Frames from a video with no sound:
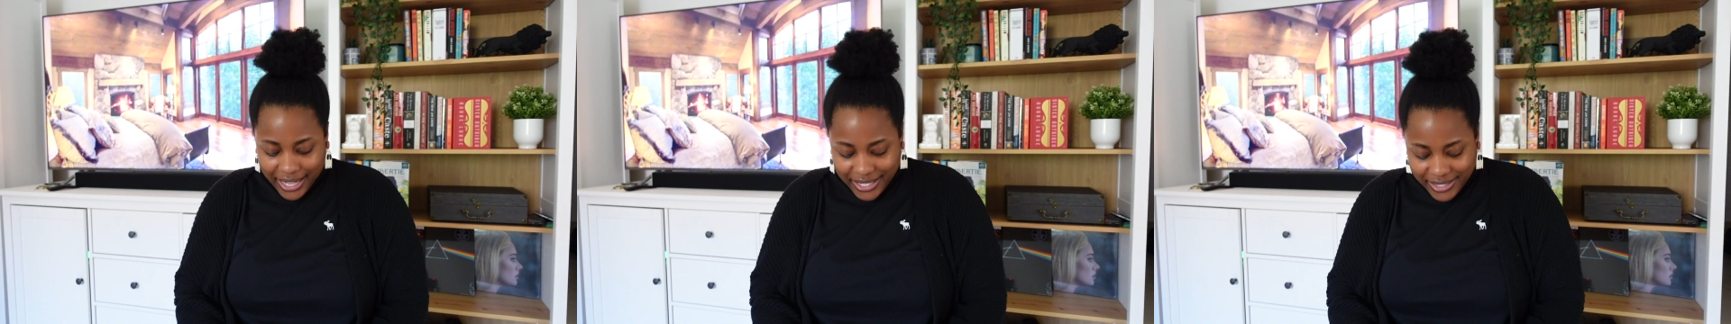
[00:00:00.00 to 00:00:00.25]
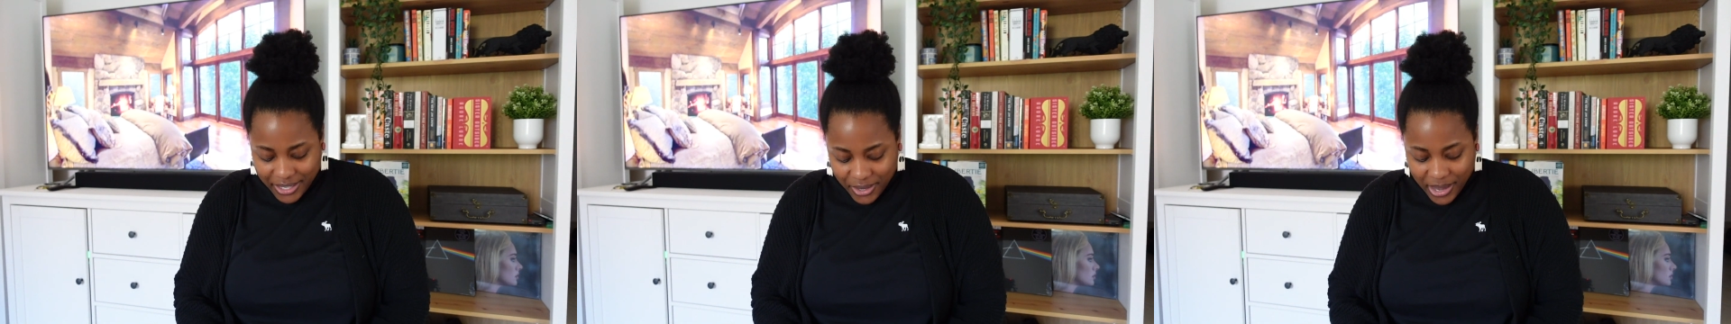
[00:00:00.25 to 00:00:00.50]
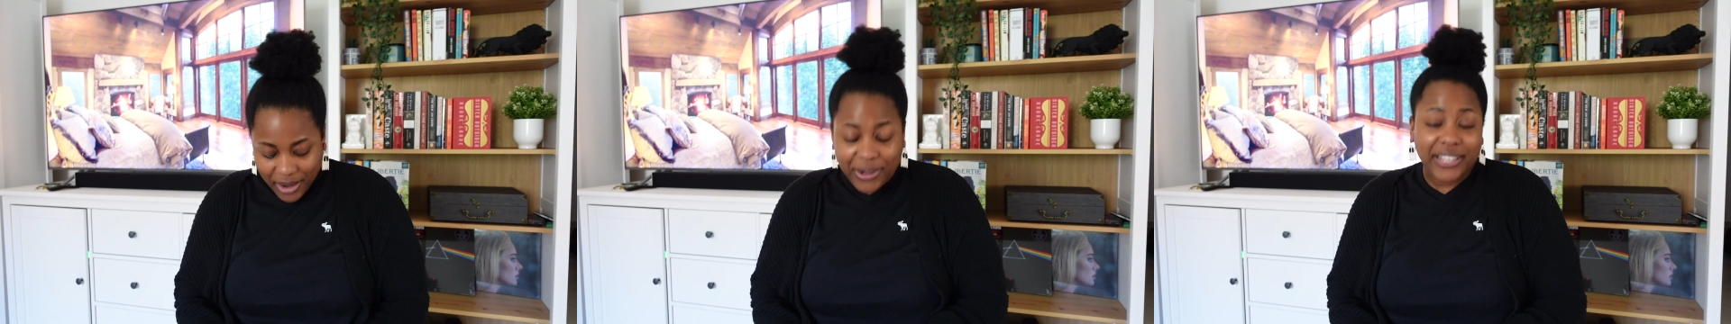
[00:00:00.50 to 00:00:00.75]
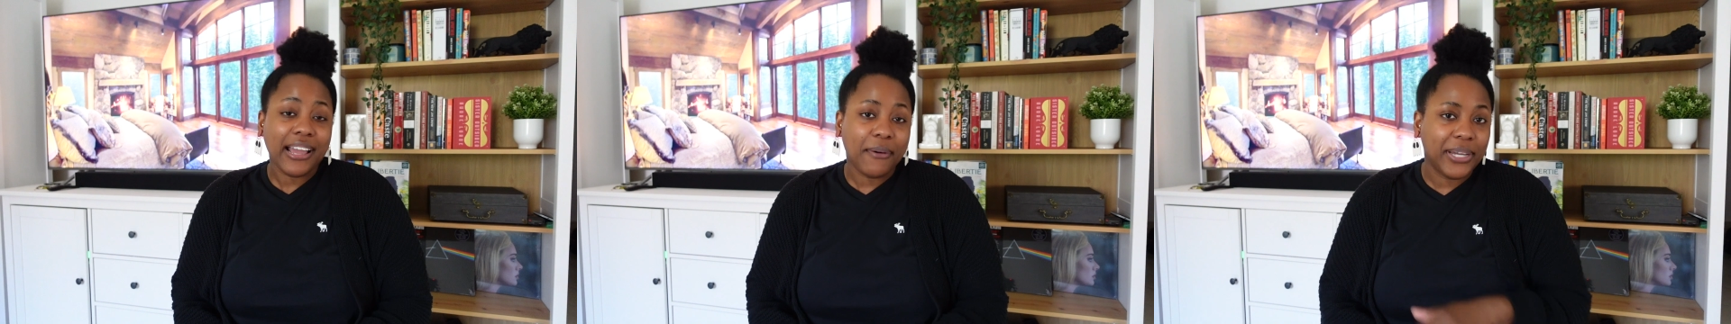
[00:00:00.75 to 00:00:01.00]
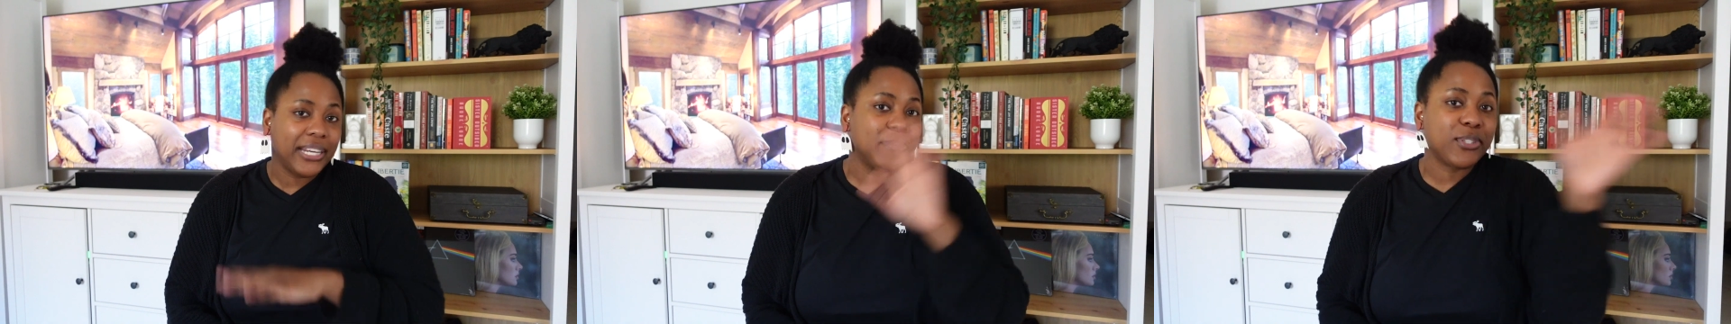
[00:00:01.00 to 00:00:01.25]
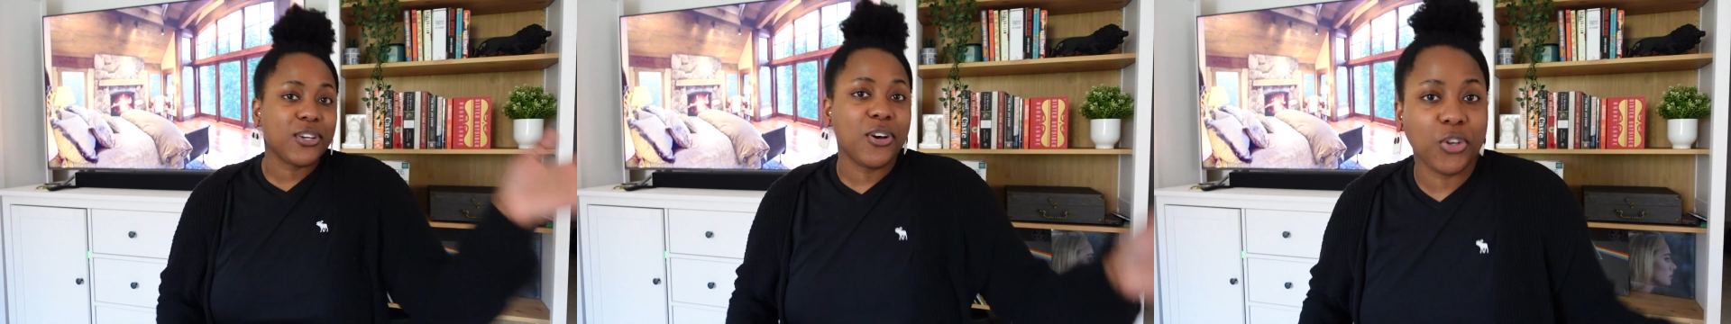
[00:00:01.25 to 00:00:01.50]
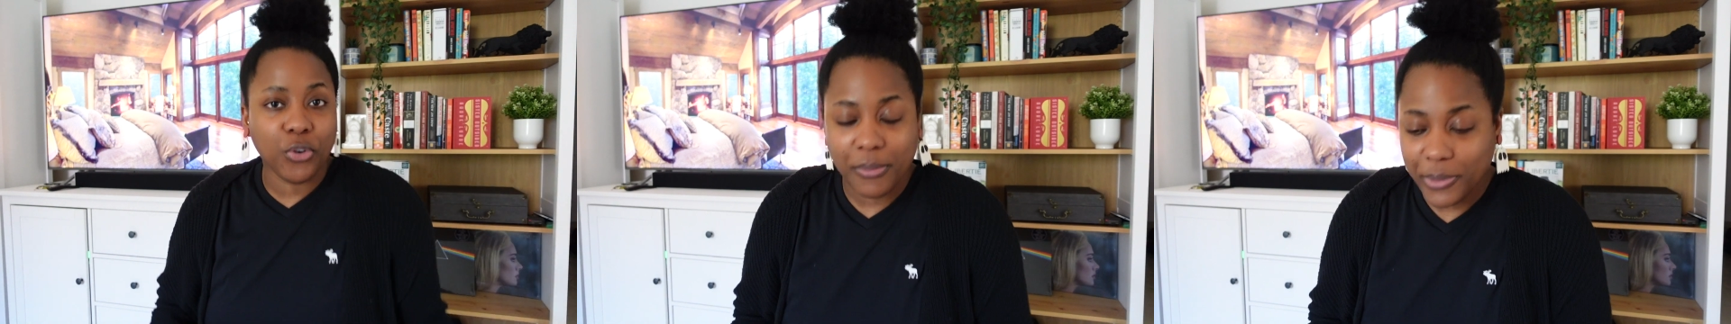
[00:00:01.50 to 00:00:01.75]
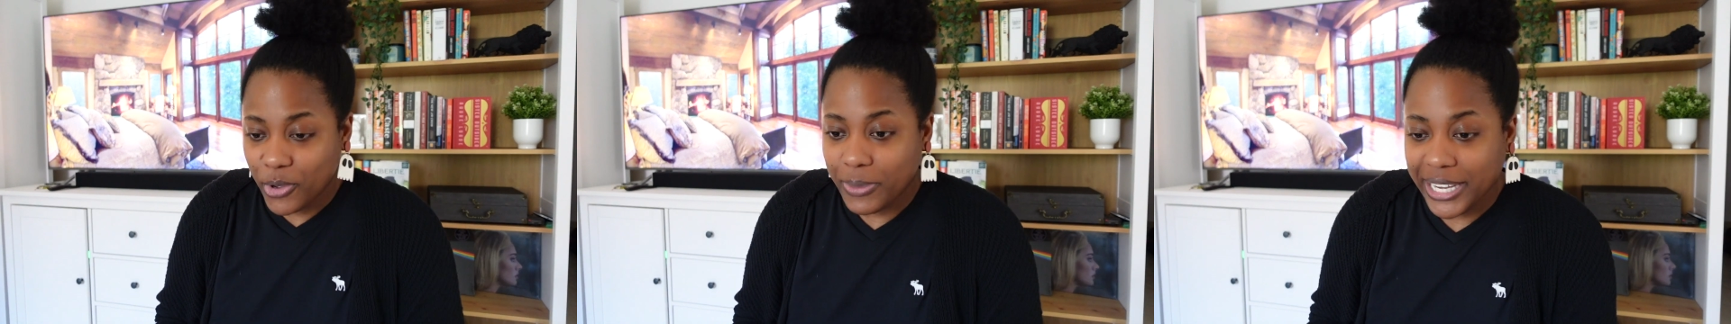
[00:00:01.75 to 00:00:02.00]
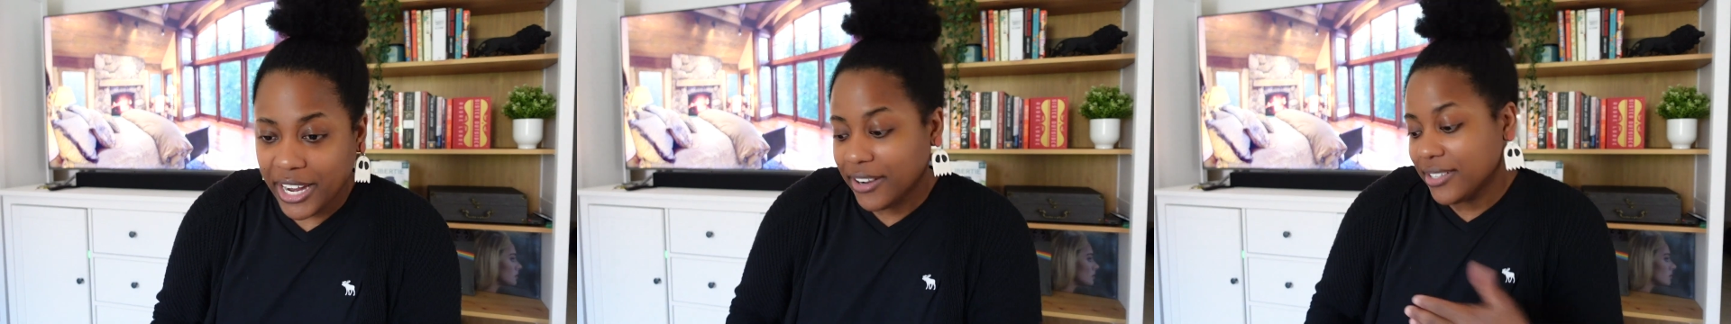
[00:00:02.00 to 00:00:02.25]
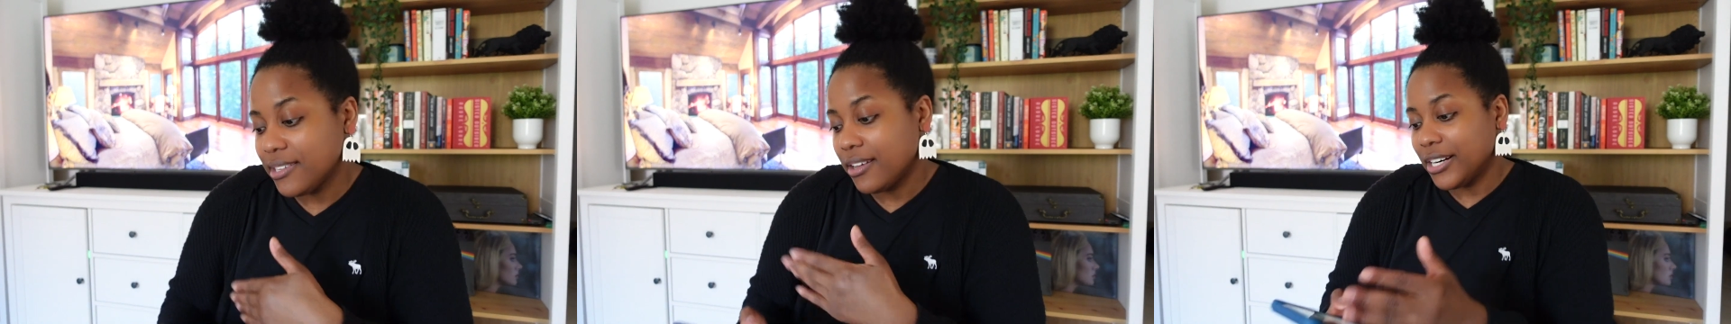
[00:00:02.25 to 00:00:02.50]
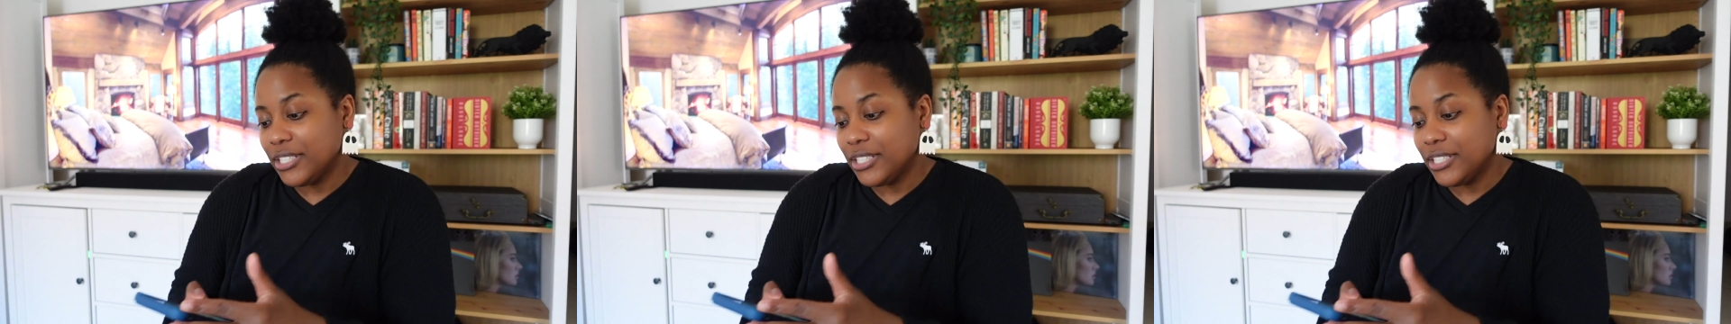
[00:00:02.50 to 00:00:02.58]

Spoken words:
So, I read that one. It was called Criminal by Karen Slaughter.